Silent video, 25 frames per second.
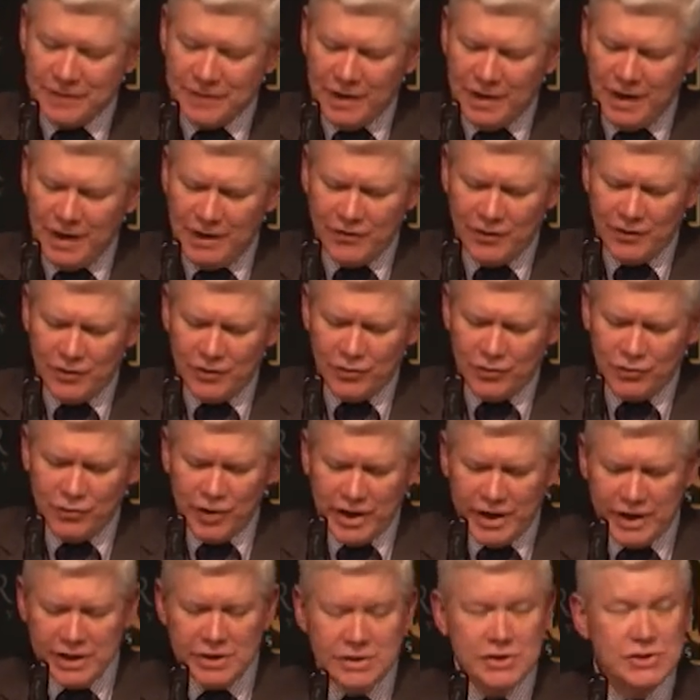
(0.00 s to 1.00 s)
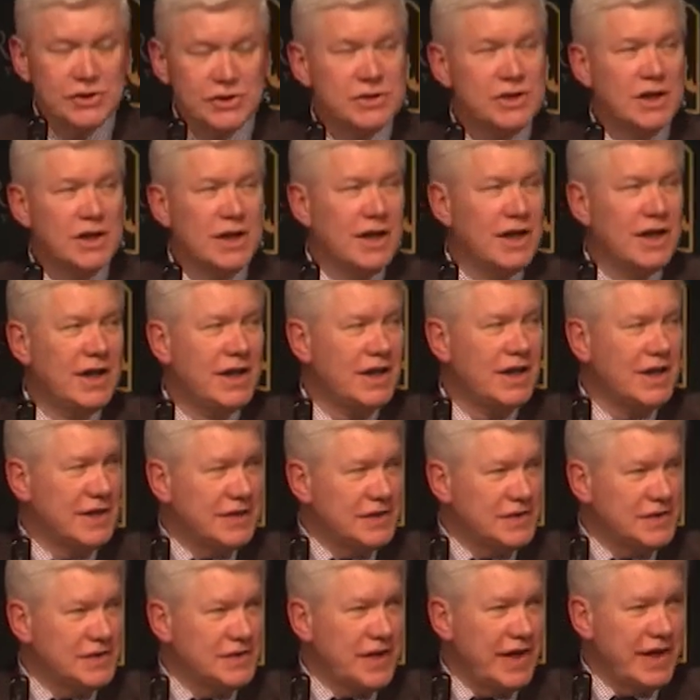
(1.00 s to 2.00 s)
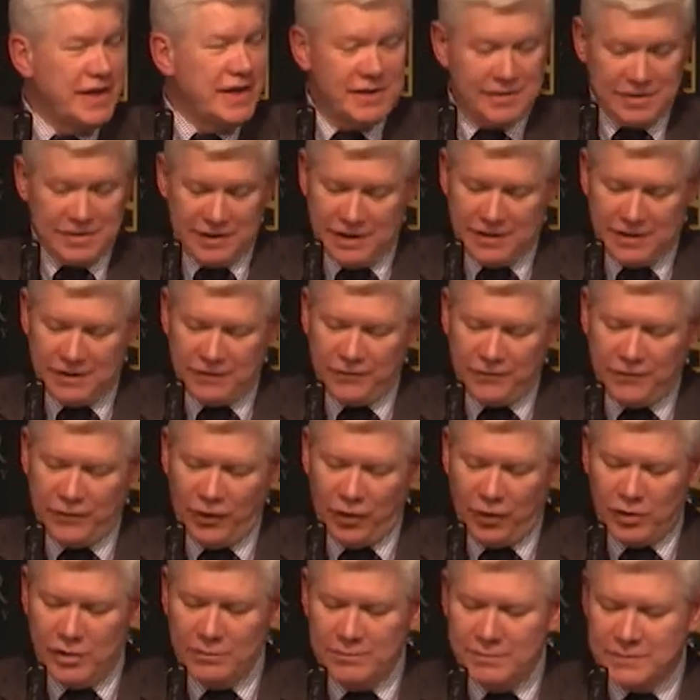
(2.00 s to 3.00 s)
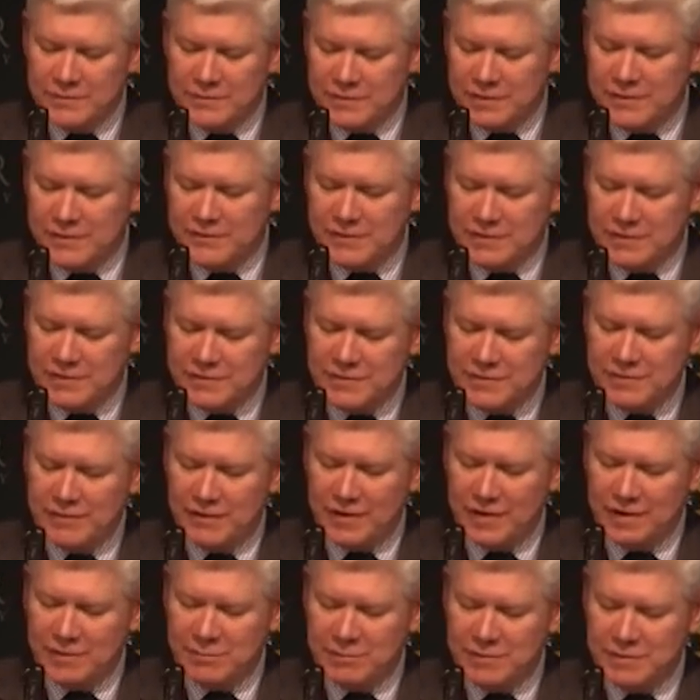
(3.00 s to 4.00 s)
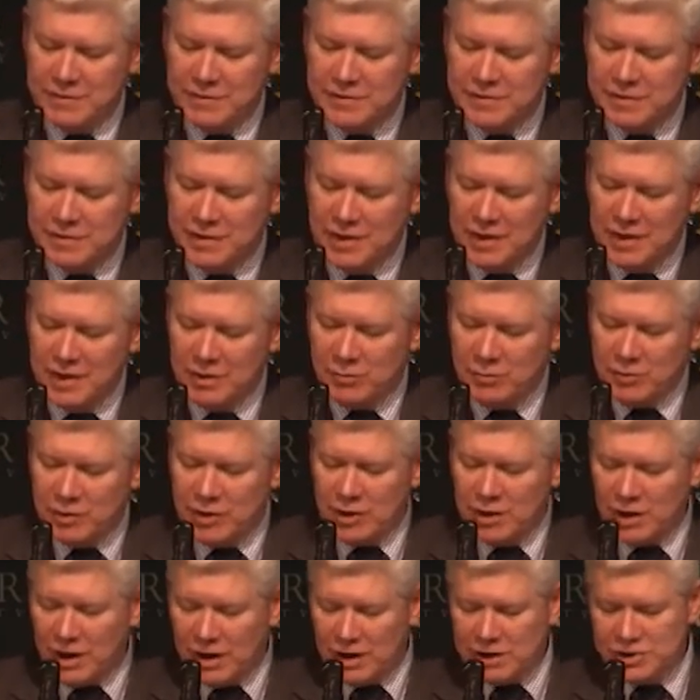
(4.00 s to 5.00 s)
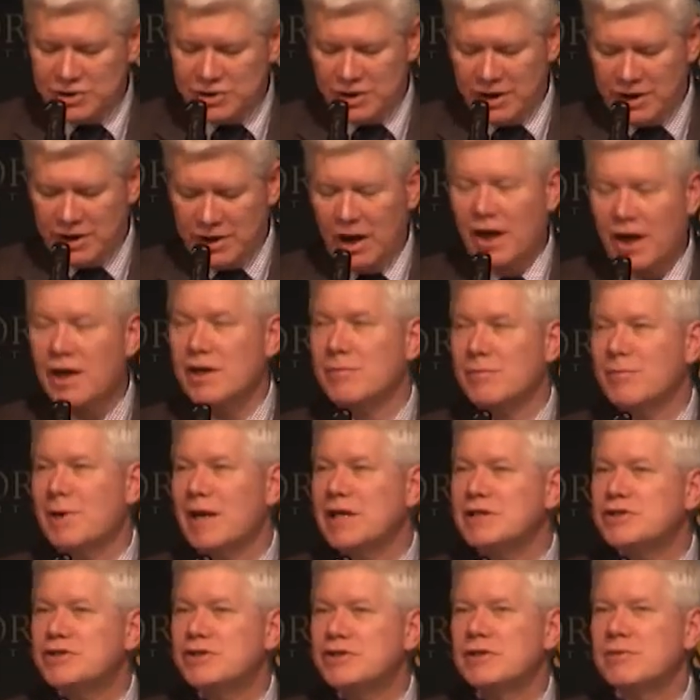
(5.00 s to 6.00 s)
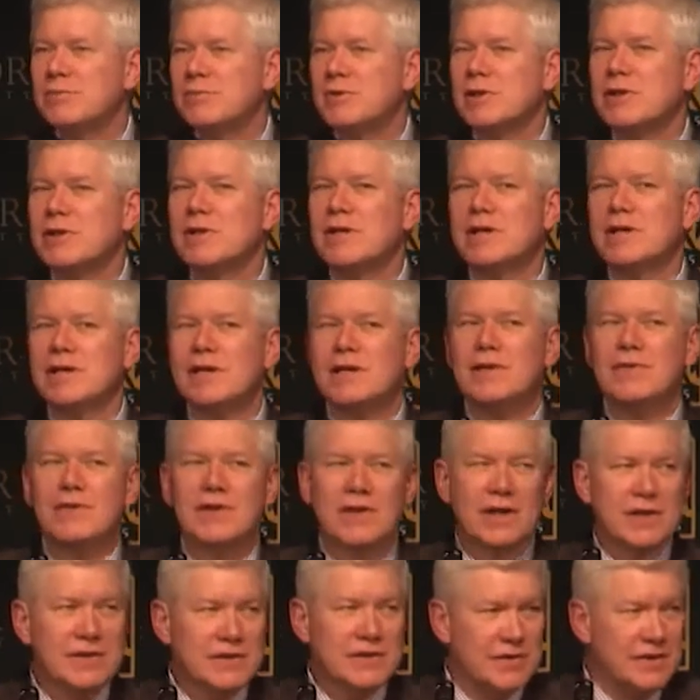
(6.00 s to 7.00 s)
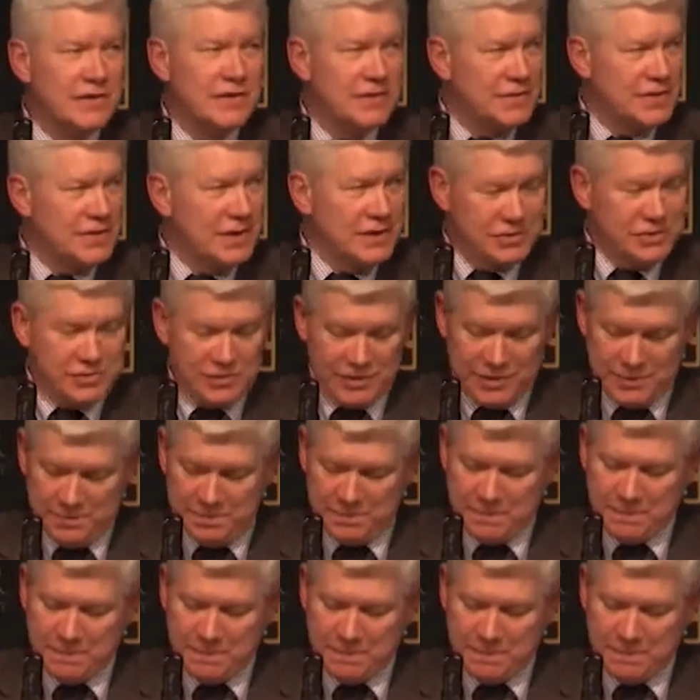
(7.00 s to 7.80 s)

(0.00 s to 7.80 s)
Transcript: and that the range, extent, and forms of this development were largely unimaginable in the 19th century.